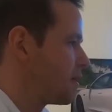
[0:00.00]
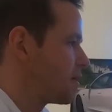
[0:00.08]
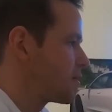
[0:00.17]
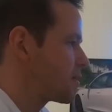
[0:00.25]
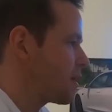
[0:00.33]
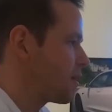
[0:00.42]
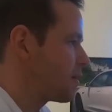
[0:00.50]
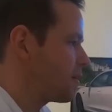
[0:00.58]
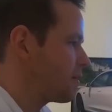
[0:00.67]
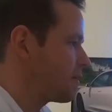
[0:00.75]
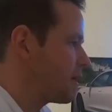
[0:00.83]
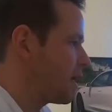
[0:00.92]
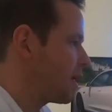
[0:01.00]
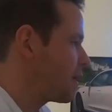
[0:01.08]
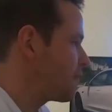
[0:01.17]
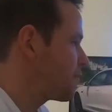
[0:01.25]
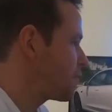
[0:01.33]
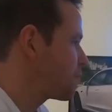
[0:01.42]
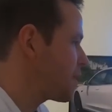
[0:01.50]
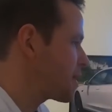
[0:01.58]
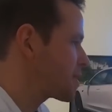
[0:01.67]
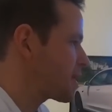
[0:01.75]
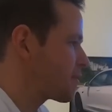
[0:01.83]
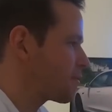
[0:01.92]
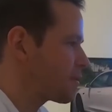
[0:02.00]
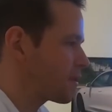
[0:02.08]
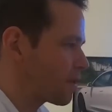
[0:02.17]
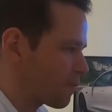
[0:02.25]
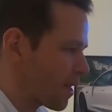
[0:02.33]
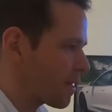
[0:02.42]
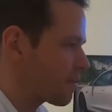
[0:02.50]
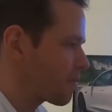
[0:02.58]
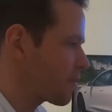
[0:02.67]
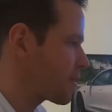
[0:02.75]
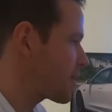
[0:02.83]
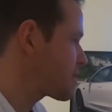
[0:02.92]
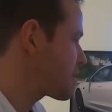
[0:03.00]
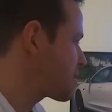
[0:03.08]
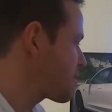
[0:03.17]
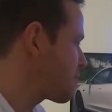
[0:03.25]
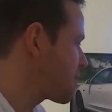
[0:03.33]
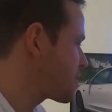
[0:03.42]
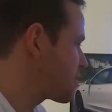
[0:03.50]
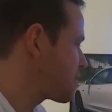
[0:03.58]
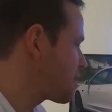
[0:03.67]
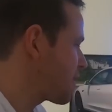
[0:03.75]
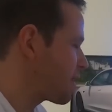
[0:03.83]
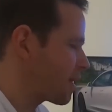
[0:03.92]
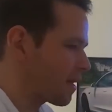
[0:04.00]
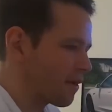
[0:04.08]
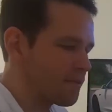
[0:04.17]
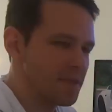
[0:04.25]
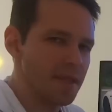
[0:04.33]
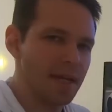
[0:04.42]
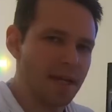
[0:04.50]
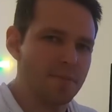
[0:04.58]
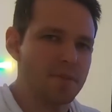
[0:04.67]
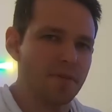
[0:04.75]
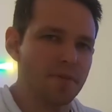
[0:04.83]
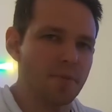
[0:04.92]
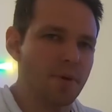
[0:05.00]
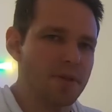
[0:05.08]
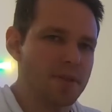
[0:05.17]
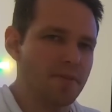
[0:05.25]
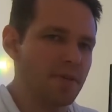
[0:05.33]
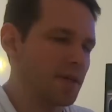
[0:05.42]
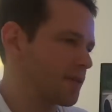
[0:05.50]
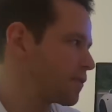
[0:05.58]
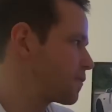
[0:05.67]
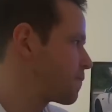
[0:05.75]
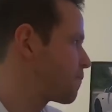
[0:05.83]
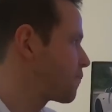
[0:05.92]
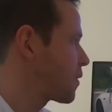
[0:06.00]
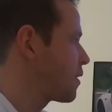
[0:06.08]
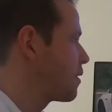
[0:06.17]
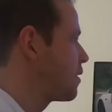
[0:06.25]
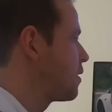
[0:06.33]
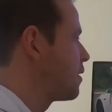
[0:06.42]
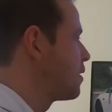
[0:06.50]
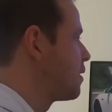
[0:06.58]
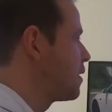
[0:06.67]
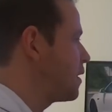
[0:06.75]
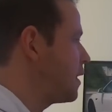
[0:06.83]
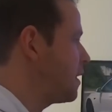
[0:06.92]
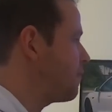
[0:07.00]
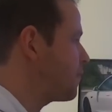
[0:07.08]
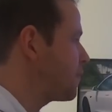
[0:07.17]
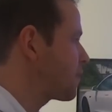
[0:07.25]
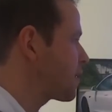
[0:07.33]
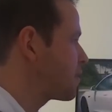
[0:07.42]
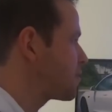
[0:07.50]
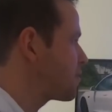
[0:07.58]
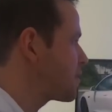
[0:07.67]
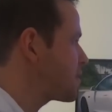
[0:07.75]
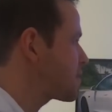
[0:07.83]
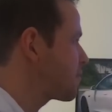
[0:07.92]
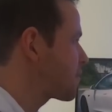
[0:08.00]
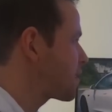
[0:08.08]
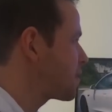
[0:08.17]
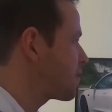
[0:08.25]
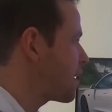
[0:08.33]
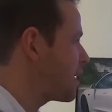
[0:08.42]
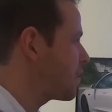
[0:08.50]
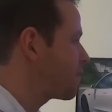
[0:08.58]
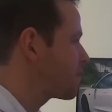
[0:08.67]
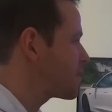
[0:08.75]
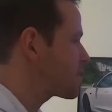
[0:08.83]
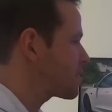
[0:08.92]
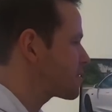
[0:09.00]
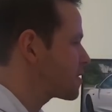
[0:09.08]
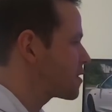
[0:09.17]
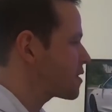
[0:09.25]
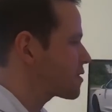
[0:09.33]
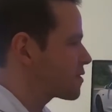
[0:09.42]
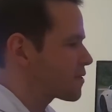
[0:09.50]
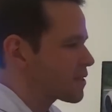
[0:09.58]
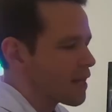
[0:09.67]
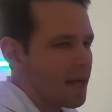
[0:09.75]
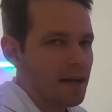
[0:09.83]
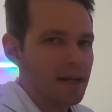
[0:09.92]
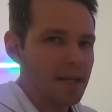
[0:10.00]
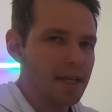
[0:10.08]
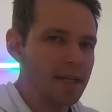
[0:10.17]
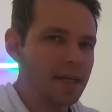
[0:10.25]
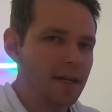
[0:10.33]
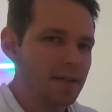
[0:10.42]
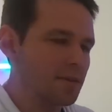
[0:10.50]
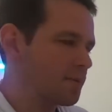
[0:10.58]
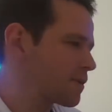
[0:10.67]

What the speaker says: So if you place that order, you pay $3,000 as I mentioned, and then obviously that comes off the price of the vehicle. If you're going to do this, if you're going to do any of this, I suggest you start here. You want